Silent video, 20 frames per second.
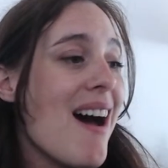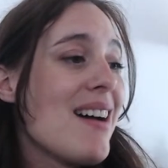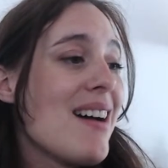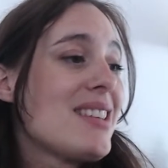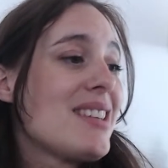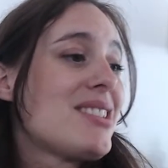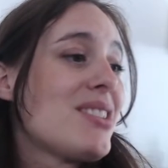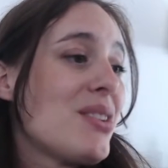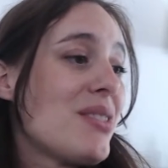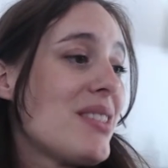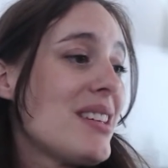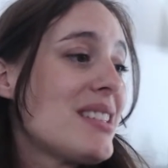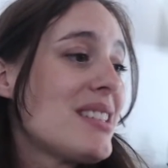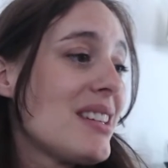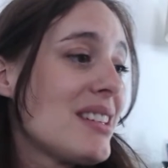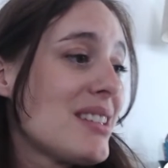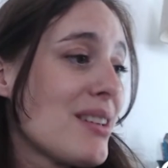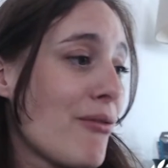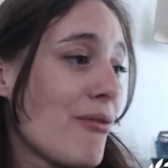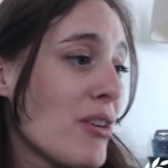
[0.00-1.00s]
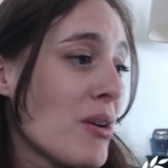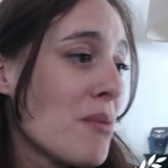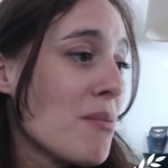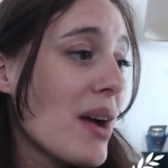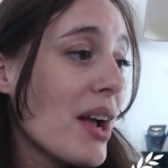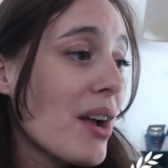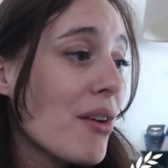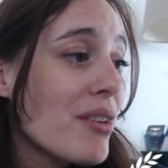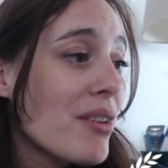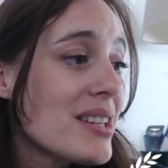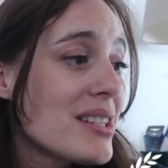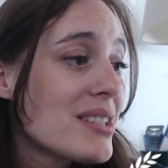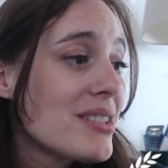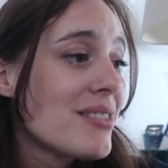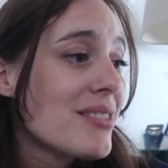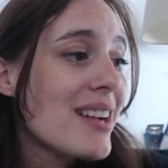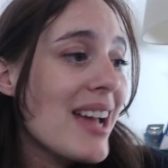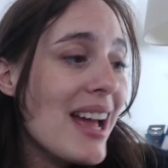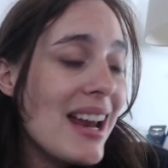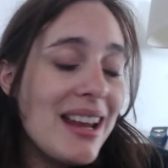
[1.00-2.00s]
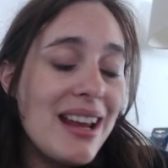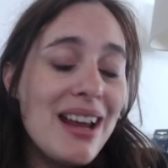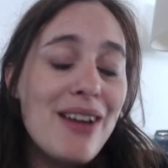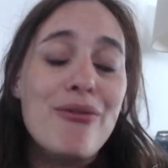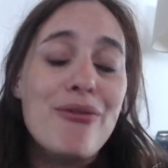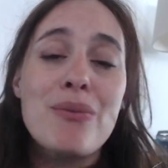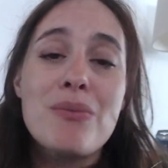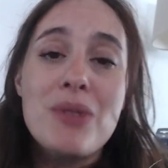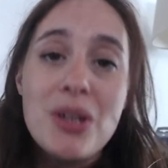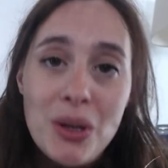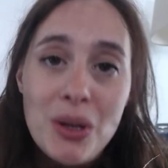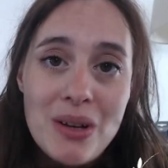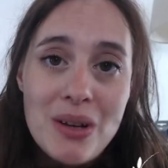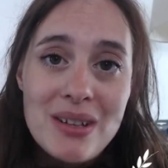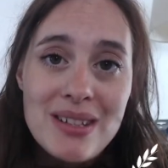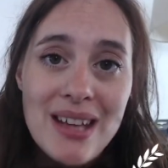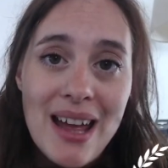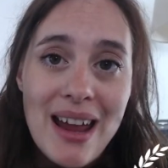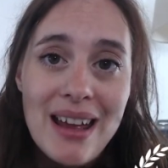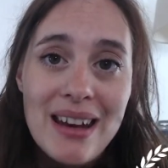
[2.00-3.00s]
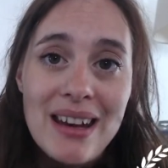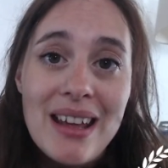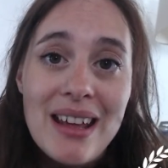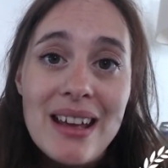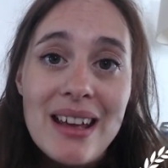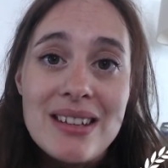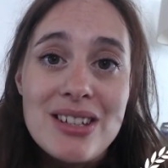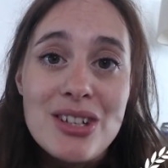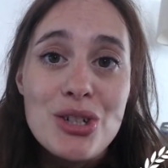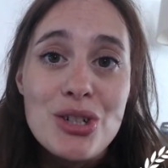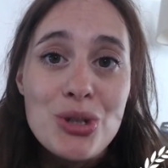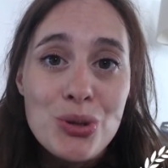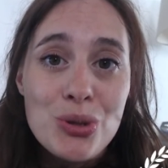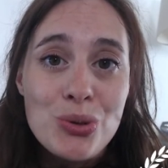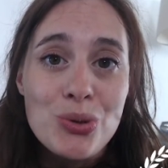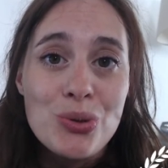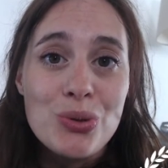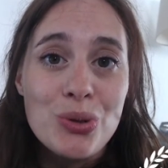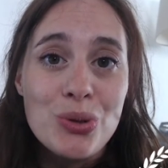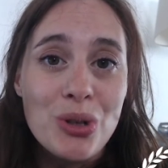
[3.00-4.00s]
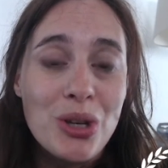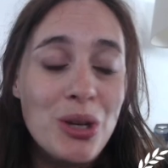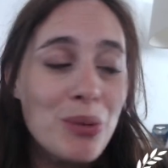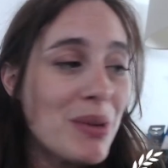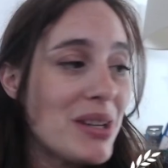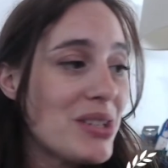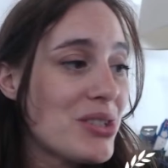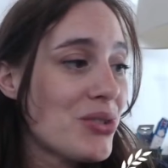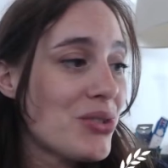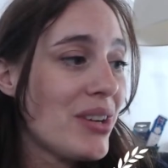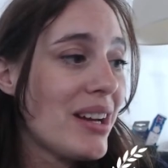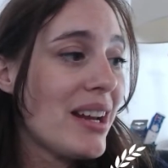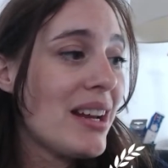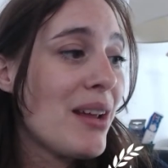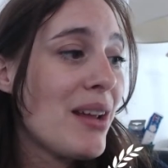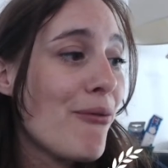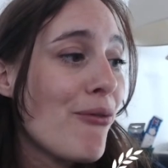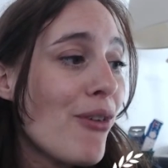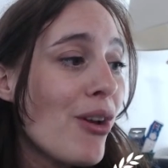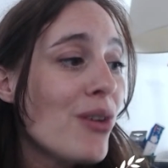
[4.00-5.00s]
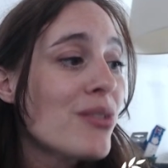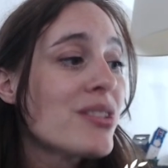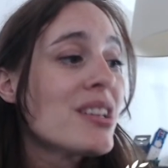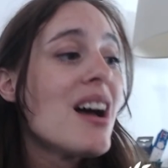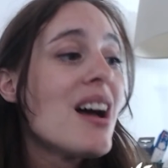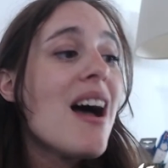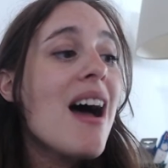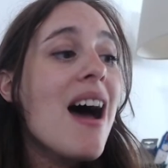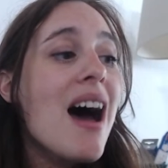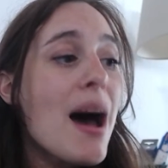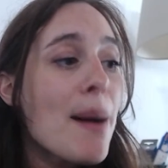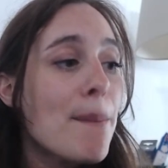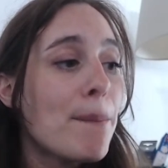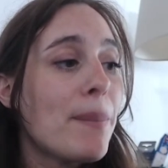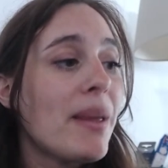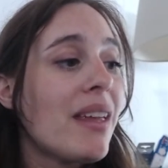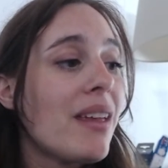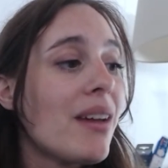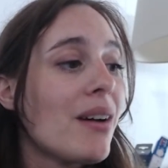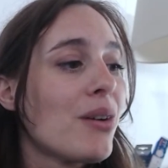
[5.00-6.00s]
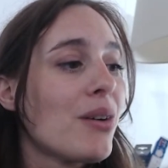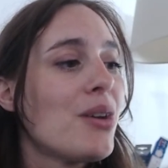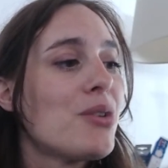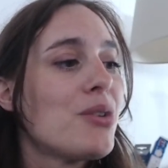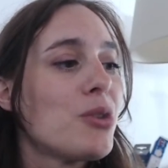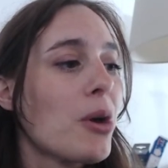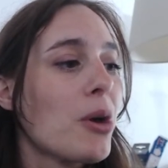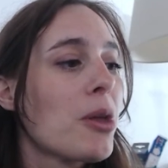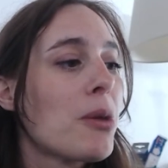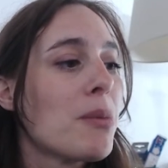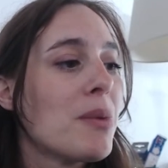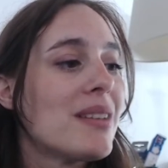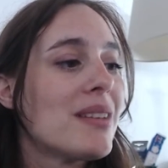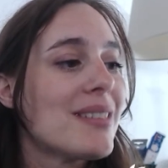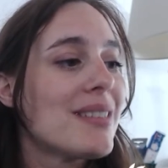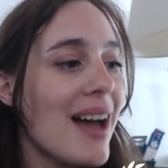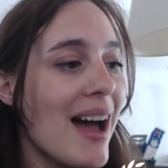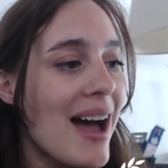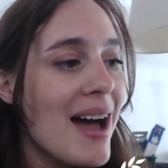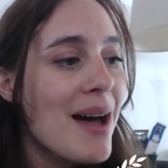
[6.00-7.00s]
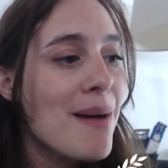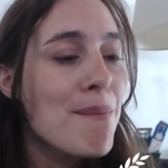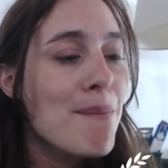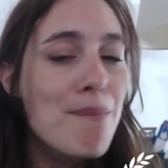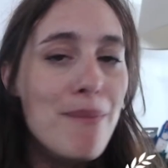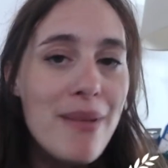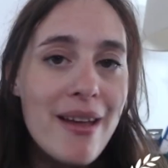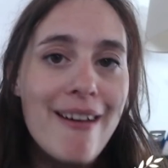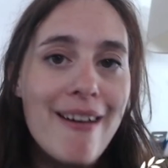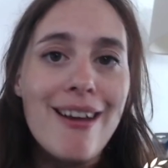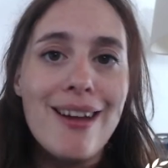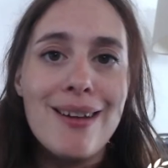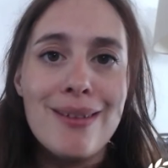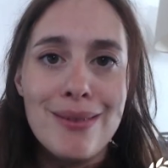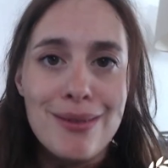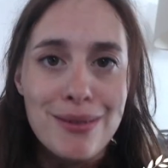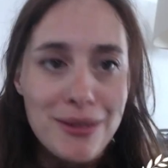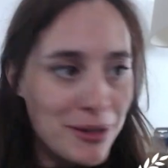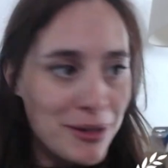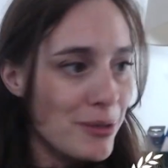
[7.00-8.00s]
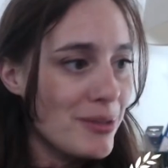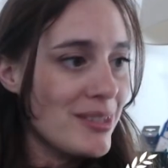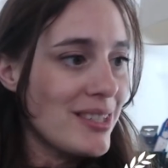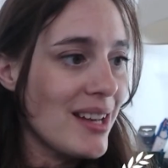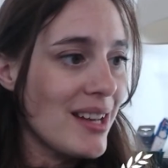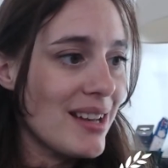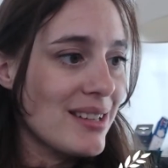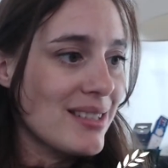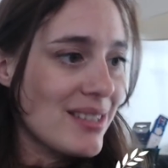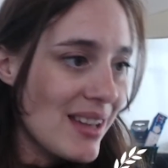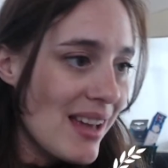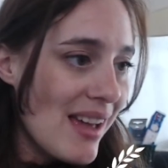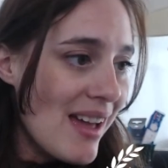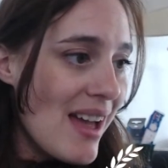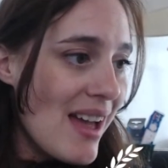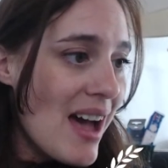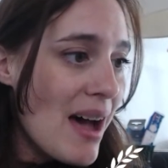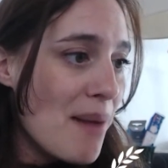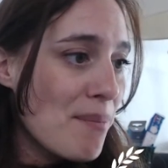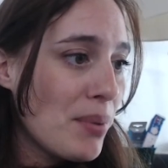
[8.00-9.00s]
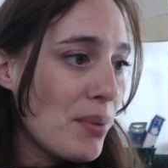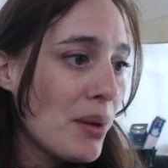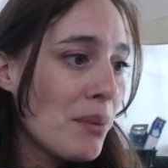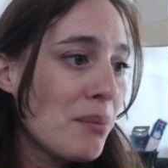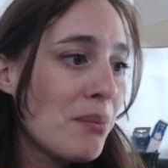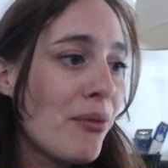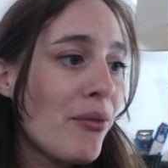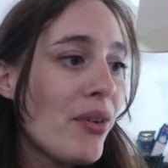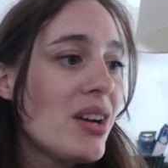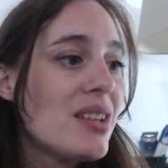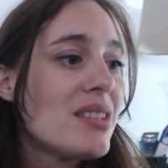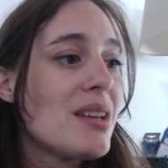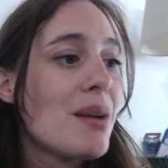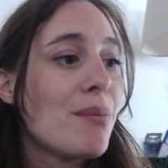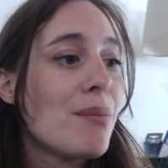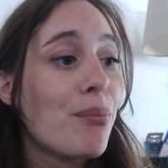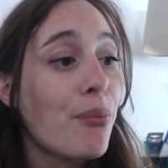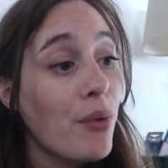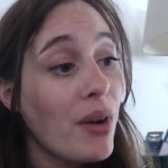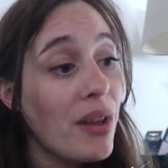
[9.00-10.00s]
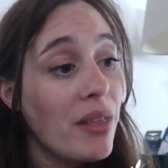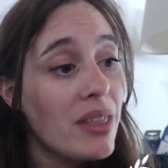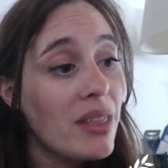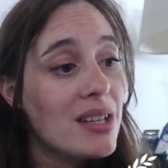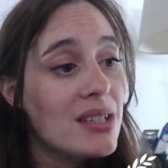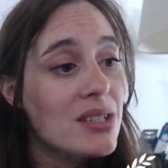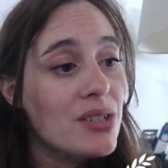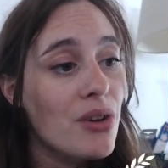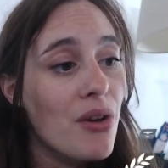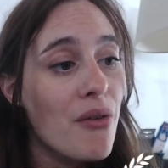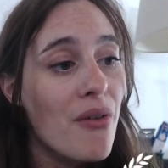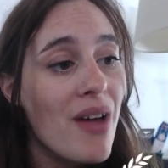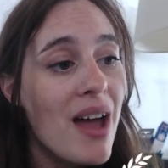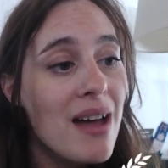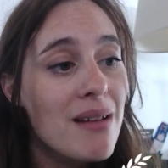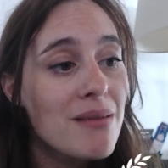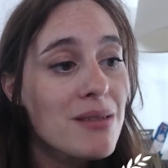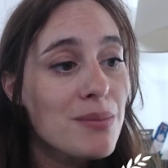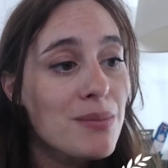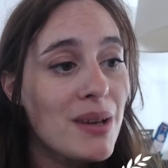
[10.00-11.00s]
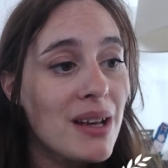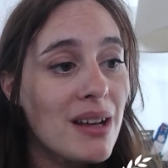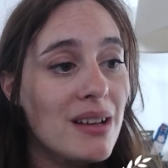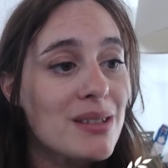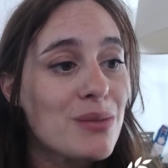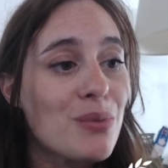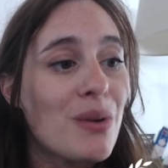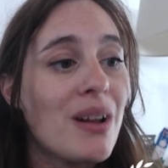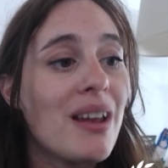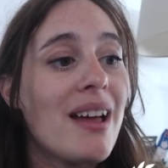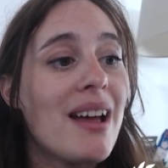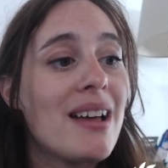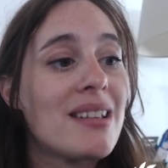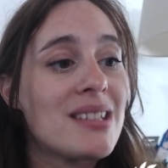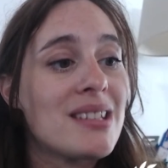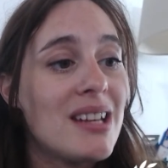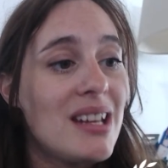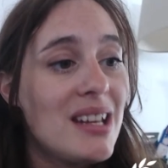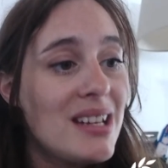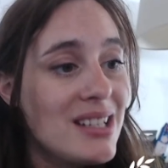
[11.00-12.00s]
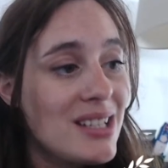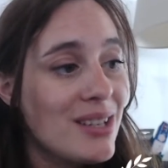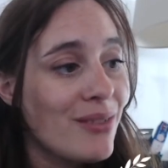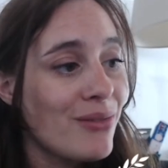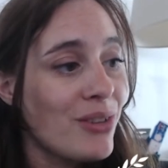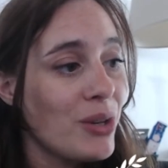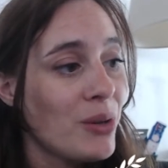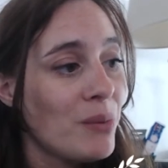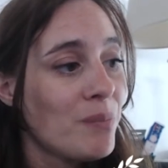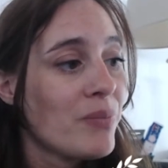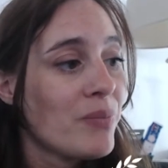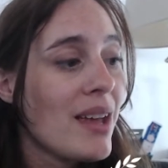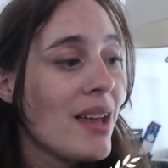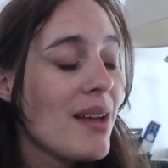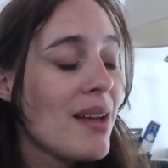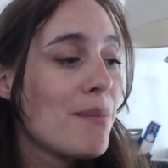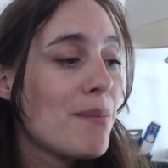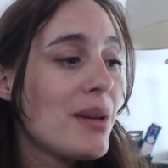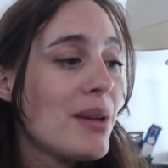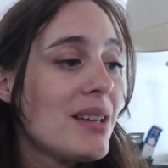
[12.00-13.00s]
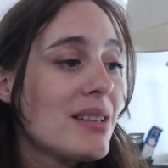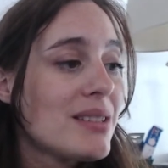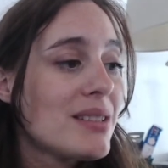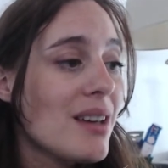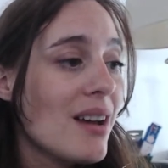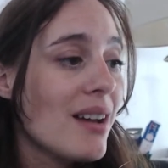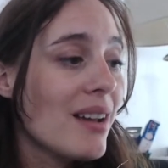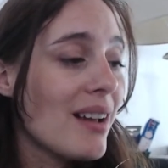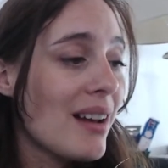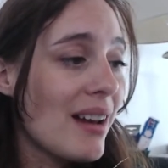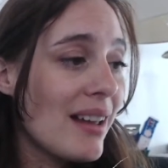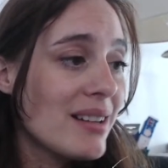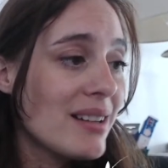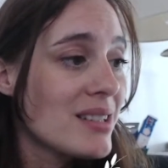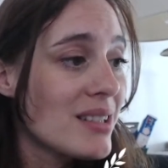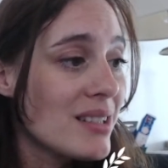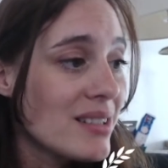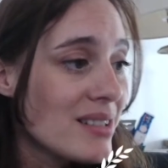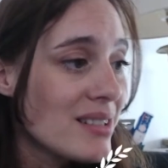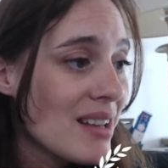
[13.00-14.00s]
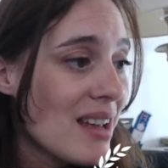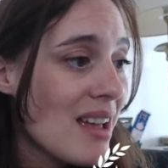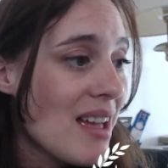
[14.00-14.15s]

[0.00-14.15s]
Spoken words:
So this is a film by Crystal Kelly from the USA, and it is a short documentary. And it follows Champignon documents ham beer enthusiast. Champignon provides a brief history of Ham's beer as well as an interview, beer sign collectors,